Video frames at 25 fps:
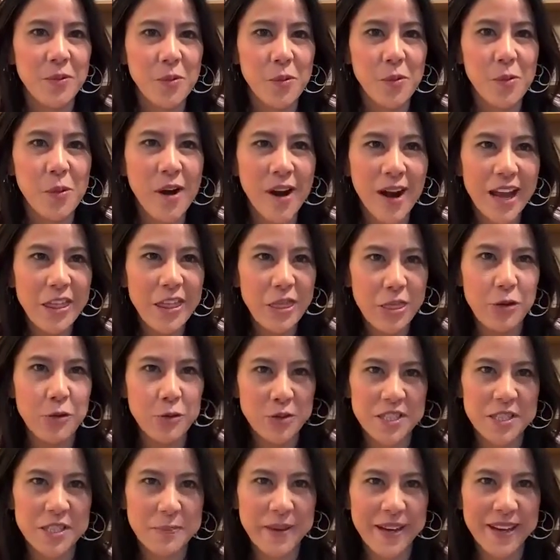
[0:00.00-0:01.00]
what I
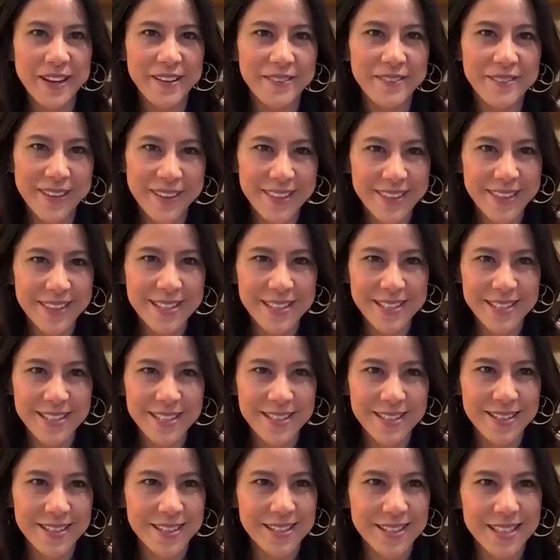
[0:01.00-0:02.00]
thought about, and this
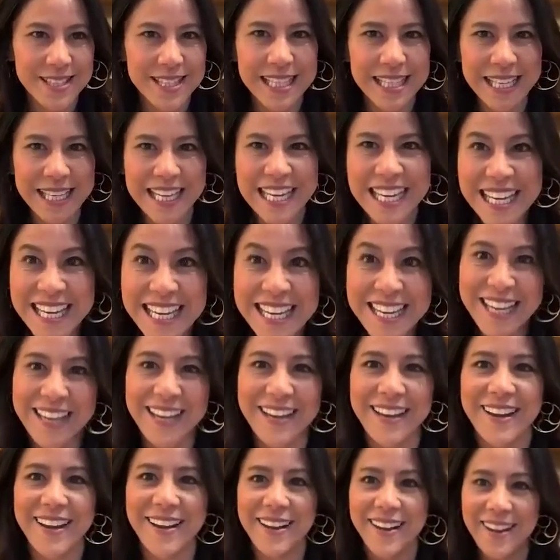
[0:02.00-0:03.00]
is this is key
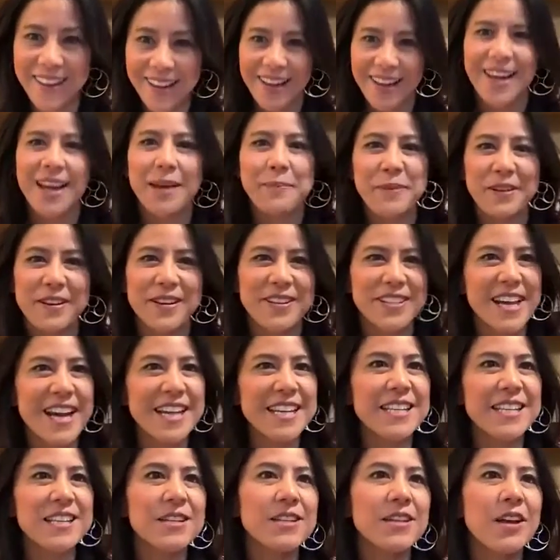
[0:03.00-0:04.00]
here because
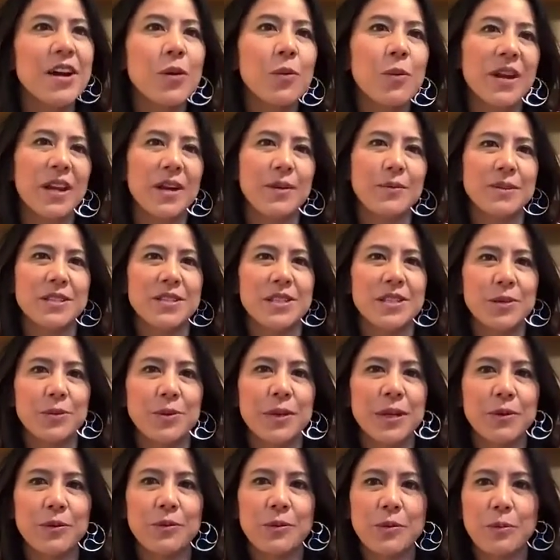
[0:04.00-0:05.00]
I didn't know what I was
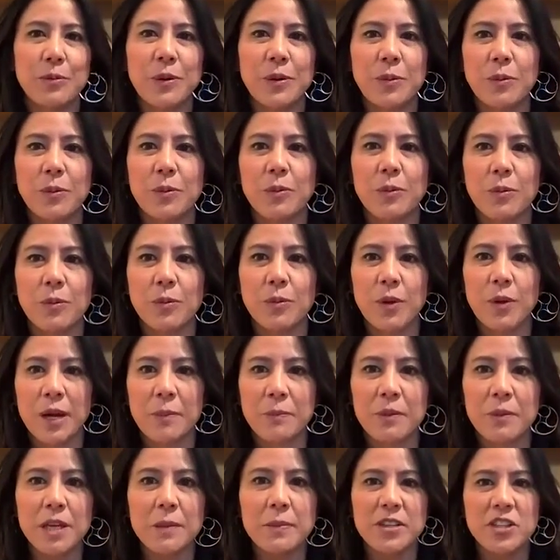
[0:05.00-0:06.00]
doing, what what
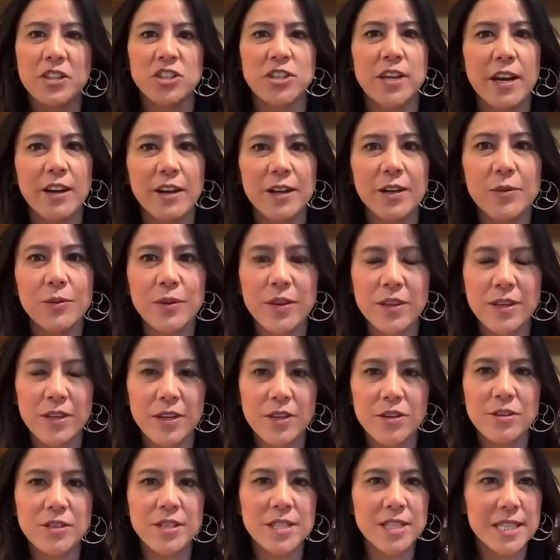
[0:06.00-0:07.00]
I'm going to be sharing with
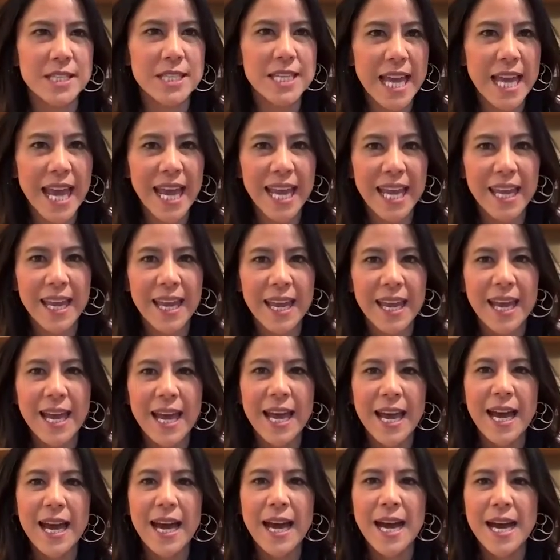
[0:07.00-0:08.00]
you today.
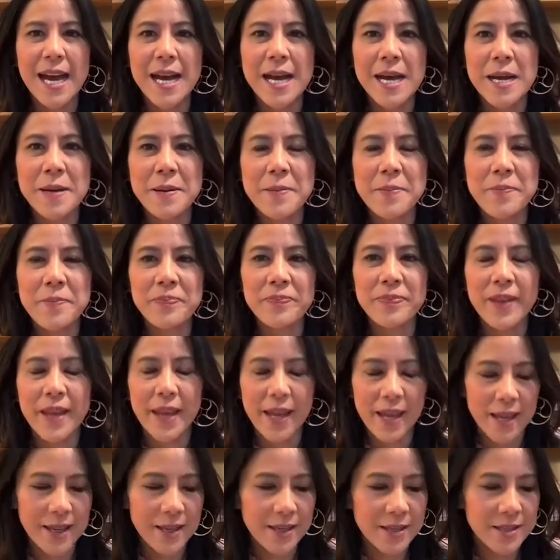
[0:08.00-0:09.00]
Um,
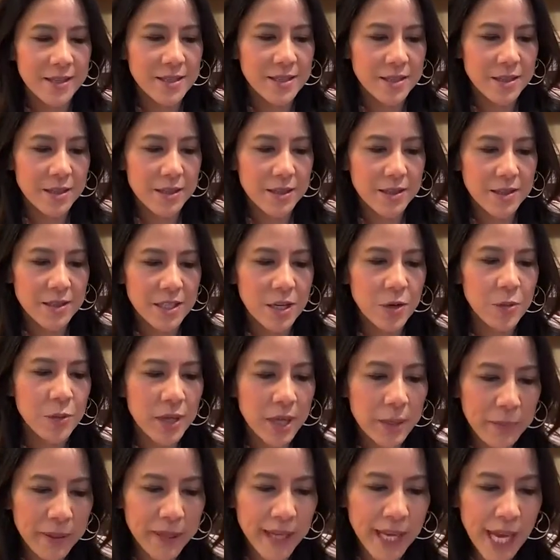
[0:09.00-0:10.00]
and so
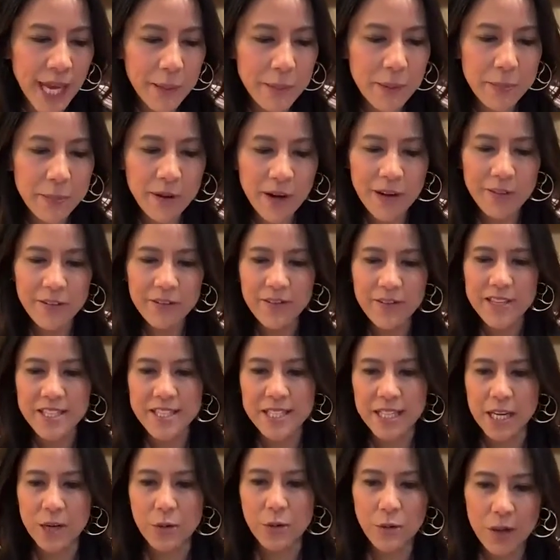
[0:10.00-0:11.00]
when I became a private
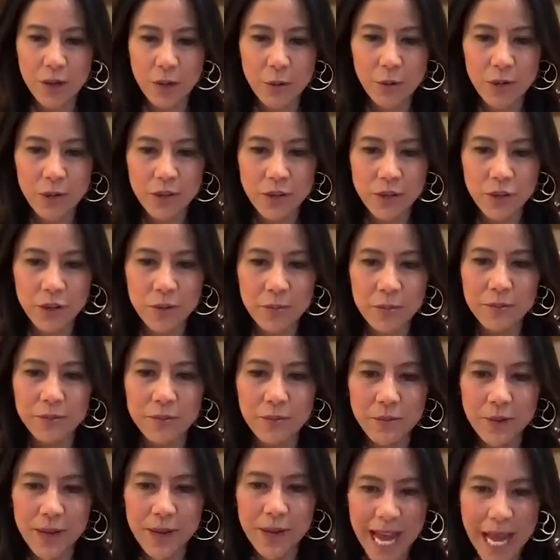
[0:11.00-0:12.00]
investigator, what what normal
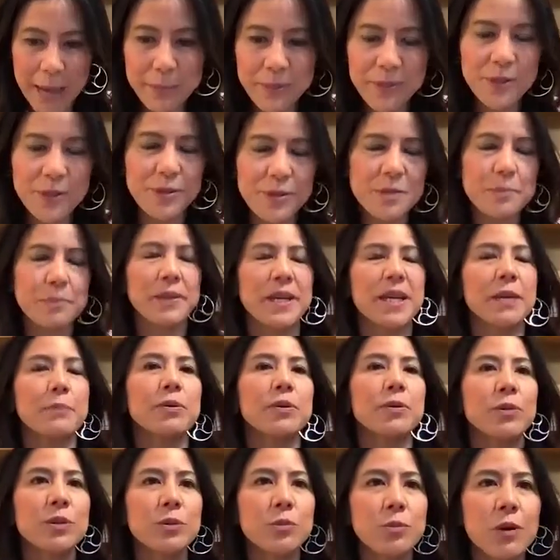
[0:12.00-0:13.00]
what happened was
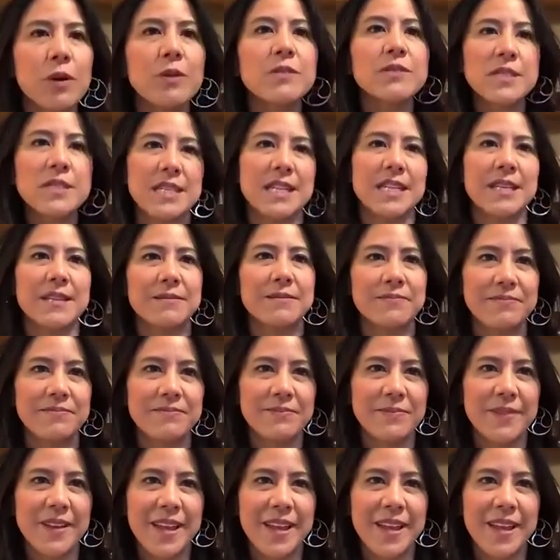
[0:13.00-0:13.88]
people would waltz in,